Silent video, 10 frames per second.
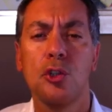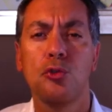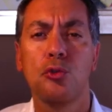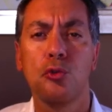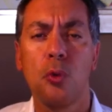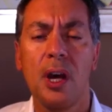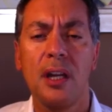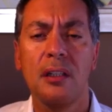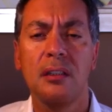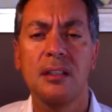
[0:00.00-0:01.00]
to
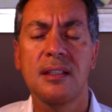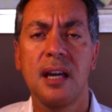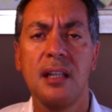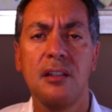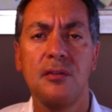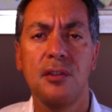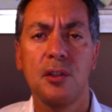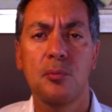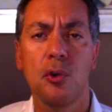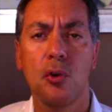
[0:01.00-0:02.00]
run the
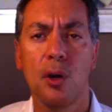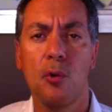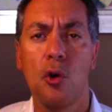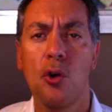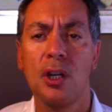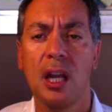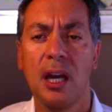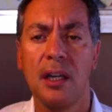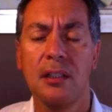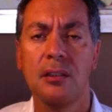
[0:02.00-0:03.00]
scientific program
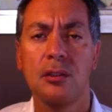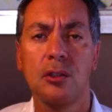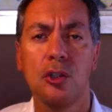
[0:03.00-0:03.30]
online